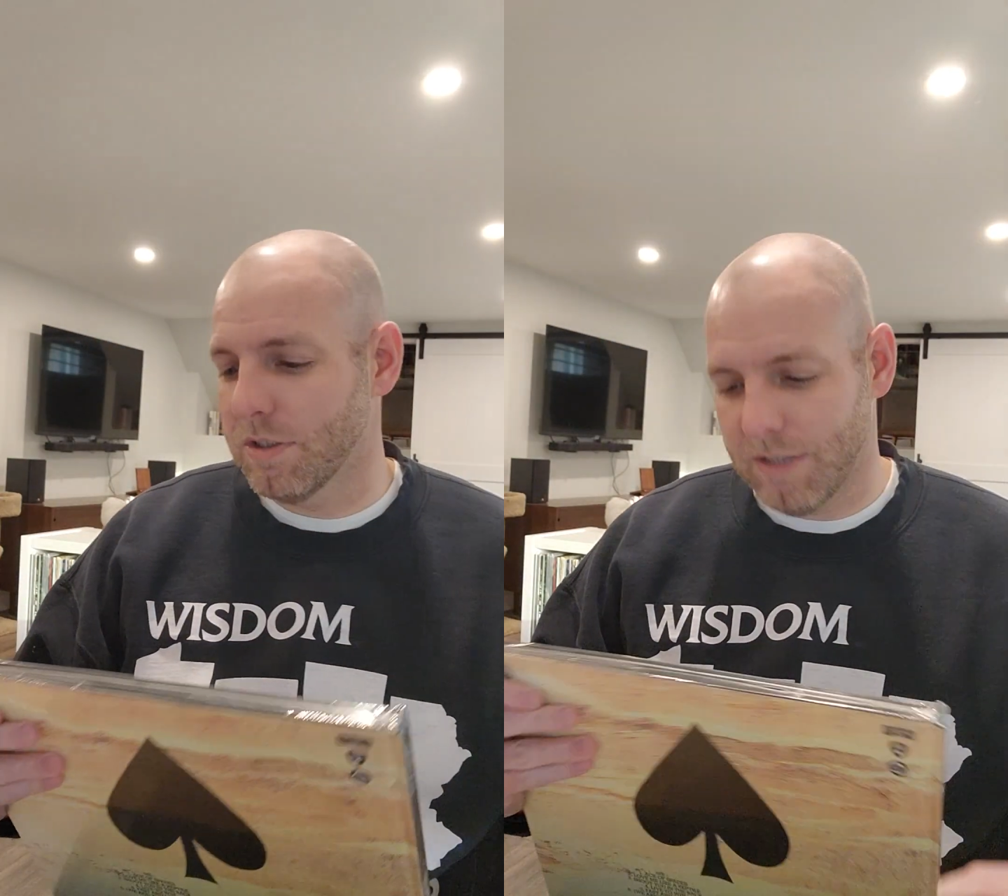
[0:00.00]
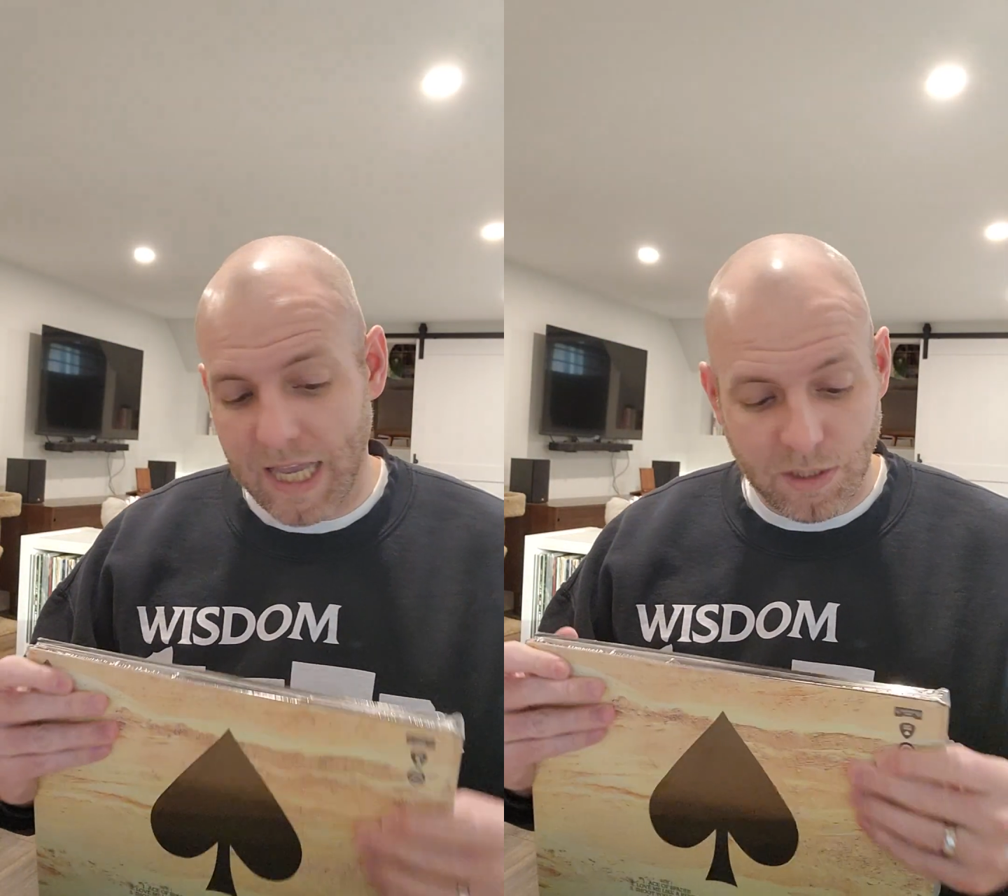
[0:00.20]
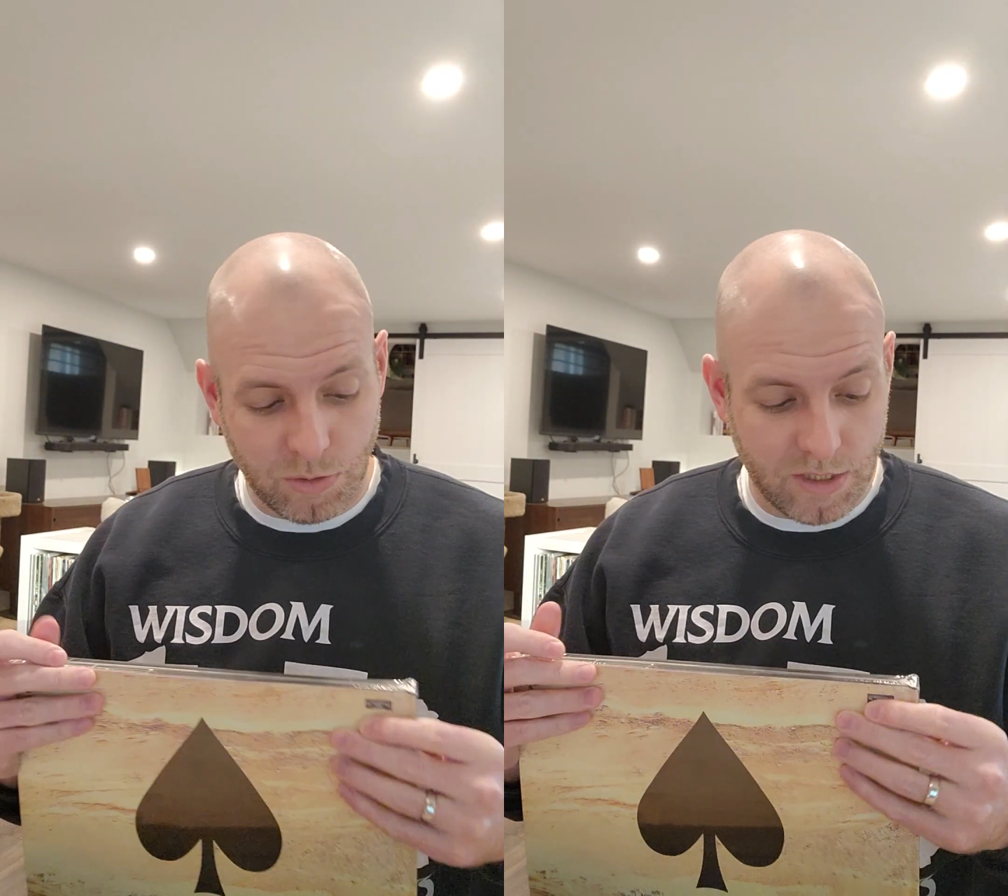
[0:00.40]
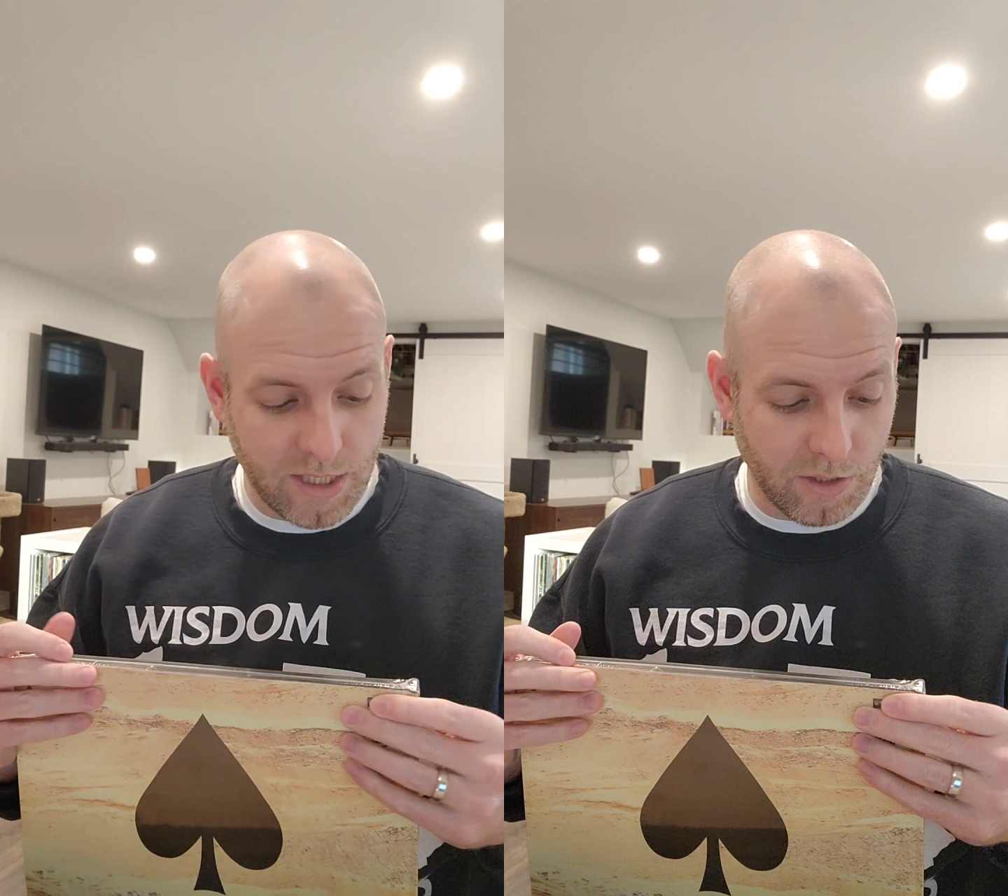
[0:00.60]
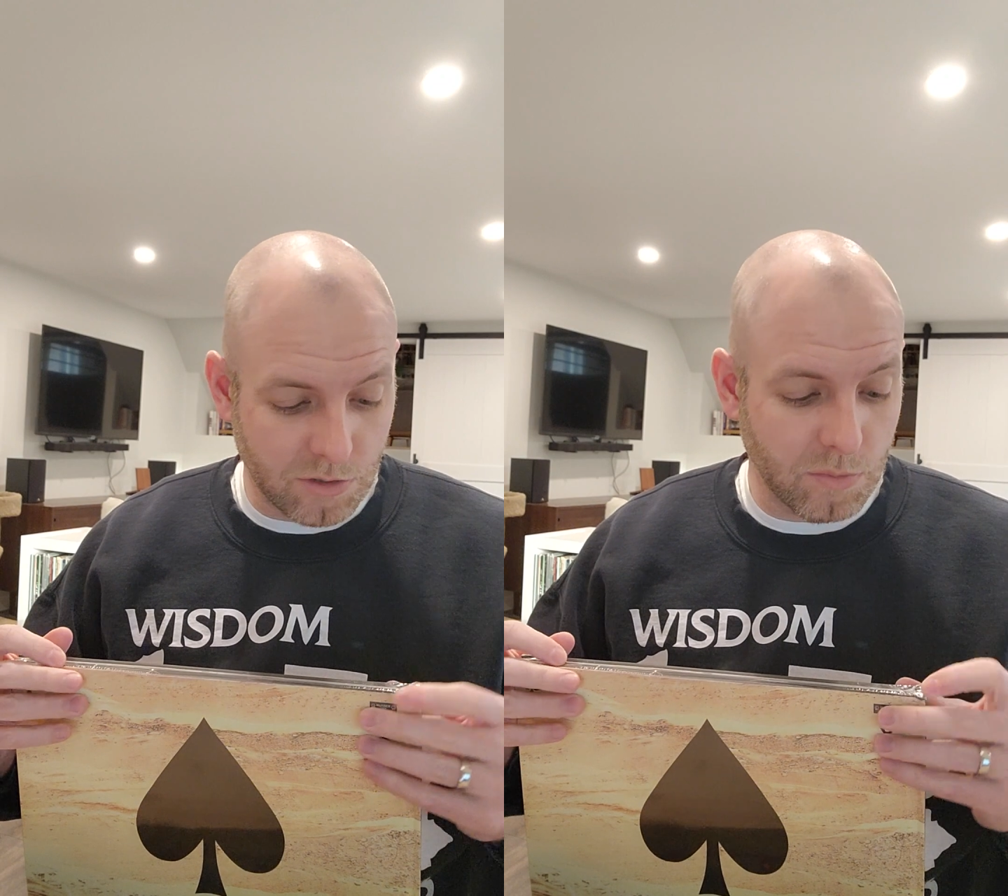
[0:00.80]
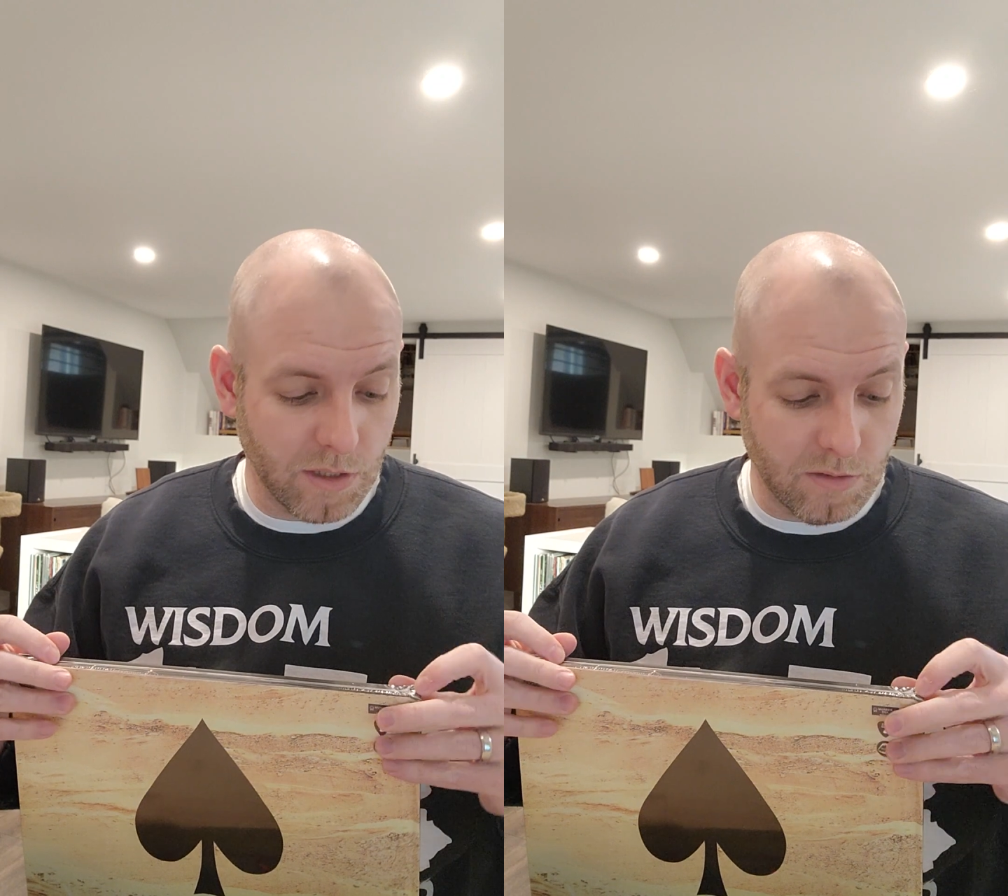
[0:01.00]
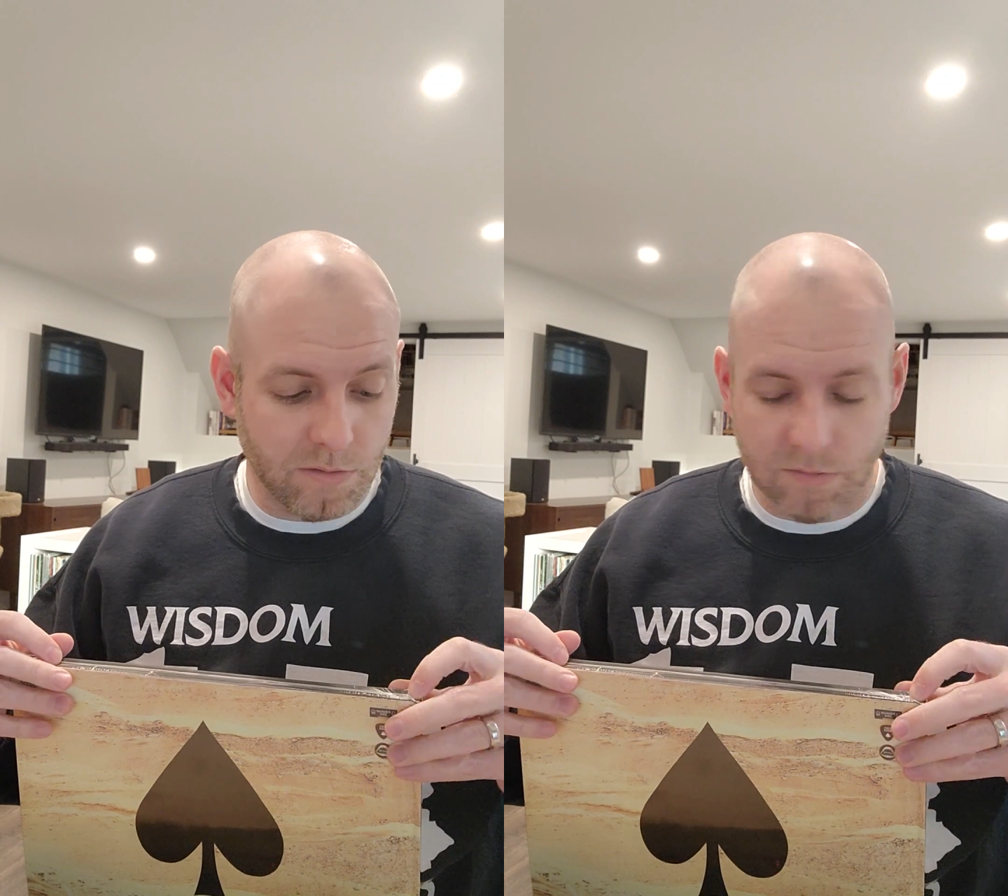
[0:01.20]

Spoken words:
That's what sells me.